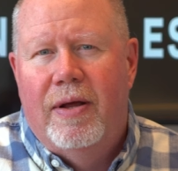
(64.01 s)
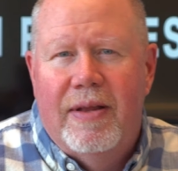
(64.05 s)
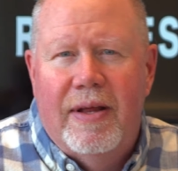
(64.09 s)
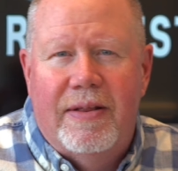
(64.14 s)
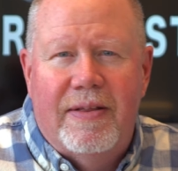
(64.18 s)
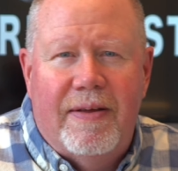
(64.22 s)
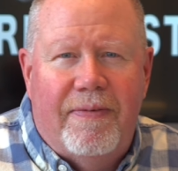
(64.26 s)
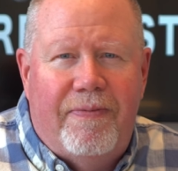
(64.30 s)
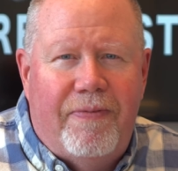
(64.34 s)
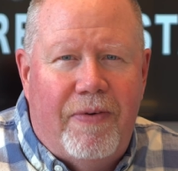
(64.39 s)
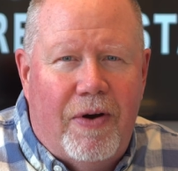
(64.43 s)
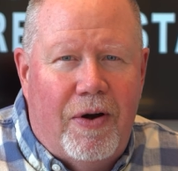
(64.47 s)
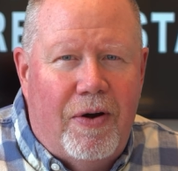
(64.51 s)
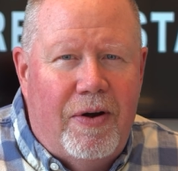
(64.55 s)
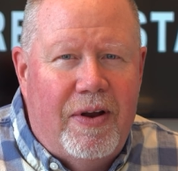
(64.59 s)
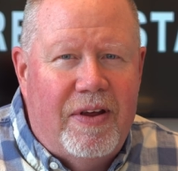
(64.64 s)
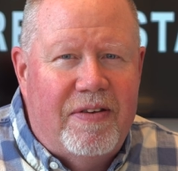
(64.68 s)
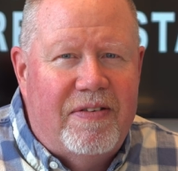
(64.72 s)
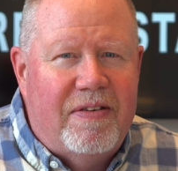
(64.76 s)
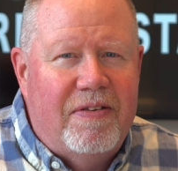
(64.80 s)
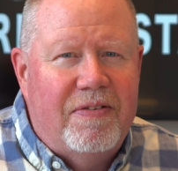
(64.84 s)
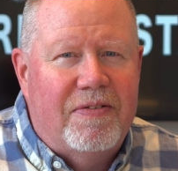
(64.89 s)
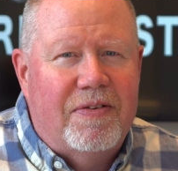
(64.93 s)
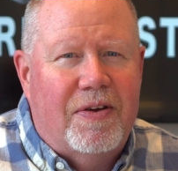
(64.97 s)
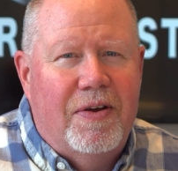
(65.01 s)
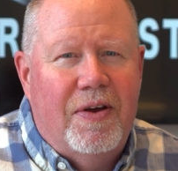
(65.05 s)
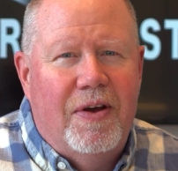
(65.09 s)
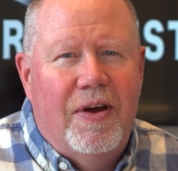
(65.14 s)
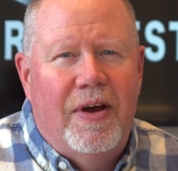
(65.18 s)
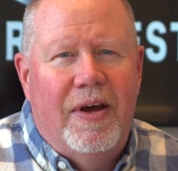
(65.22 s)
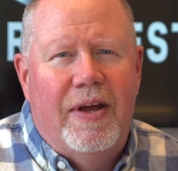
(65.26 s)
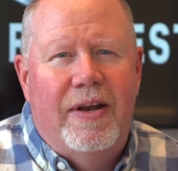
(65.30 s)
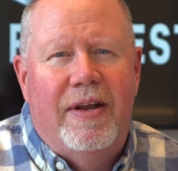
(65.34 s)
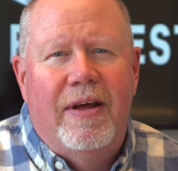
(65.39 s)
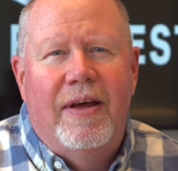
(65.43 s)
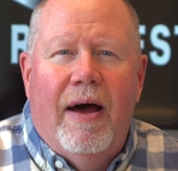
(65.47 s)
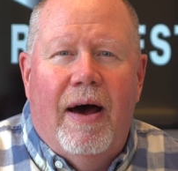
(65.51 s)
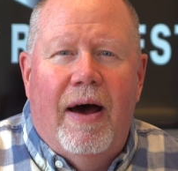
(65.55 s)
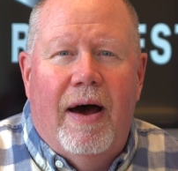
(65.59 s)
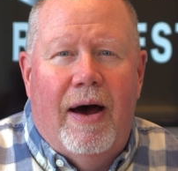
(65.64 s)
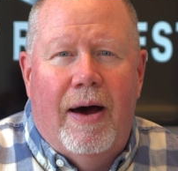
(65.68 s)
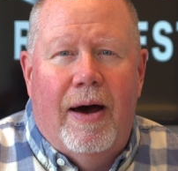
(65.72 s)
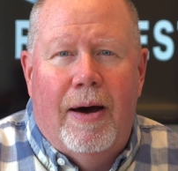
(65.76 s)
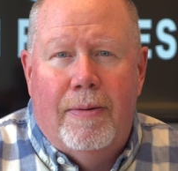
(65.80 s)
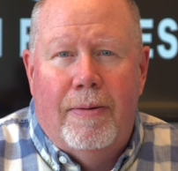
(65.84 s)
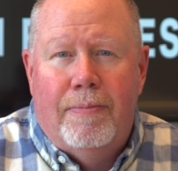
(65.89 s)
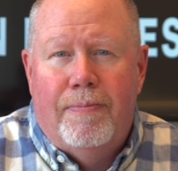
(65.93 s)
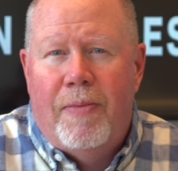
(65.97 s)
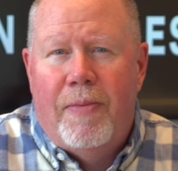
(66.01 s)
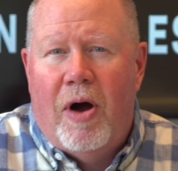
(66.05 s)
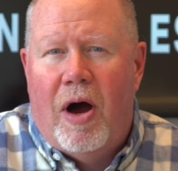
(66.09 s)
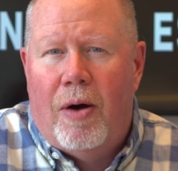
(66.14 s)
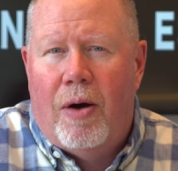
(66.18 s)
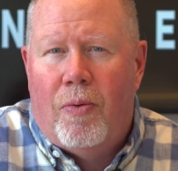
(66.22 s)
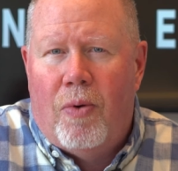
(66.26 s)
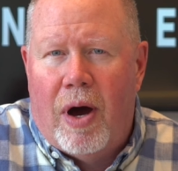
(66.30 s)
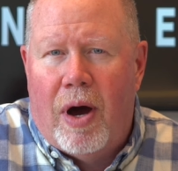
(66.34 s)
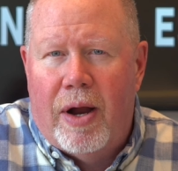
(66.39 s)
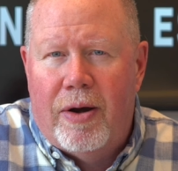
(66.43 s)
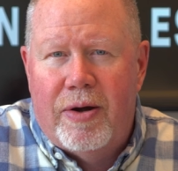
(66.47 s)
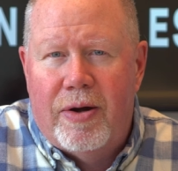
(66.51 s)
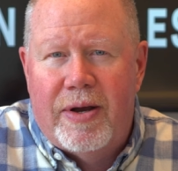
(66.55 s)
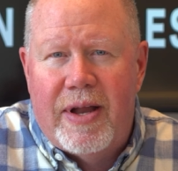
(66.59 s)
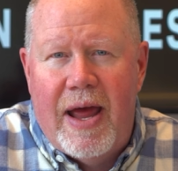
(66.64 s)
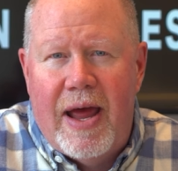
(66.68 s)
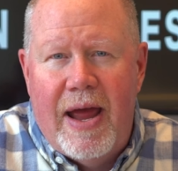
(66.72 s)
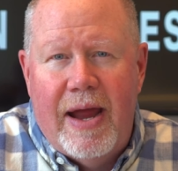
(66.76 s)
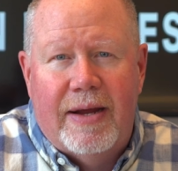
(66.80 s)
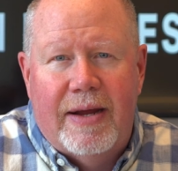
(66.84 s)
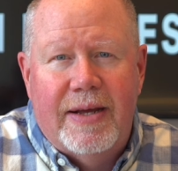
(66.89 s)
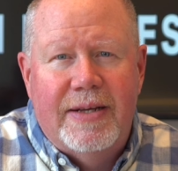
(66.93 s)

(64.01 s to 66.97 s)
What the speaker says: that the furnace is good, hot water tank.